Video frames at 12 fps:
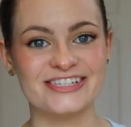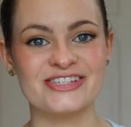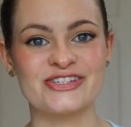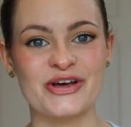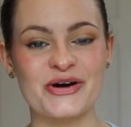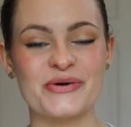
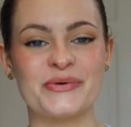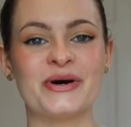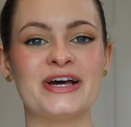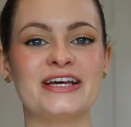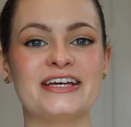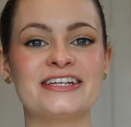
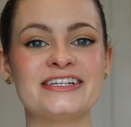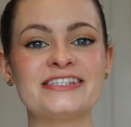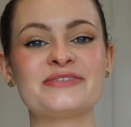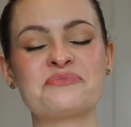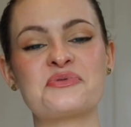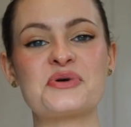So it
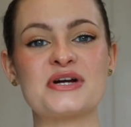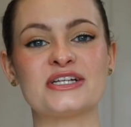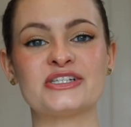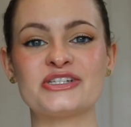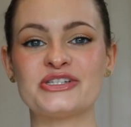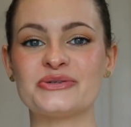is
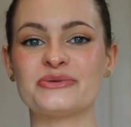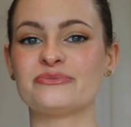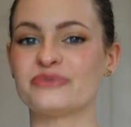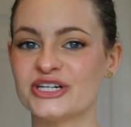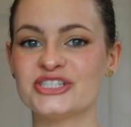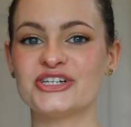important to
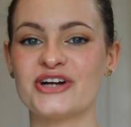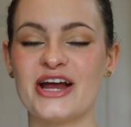brush your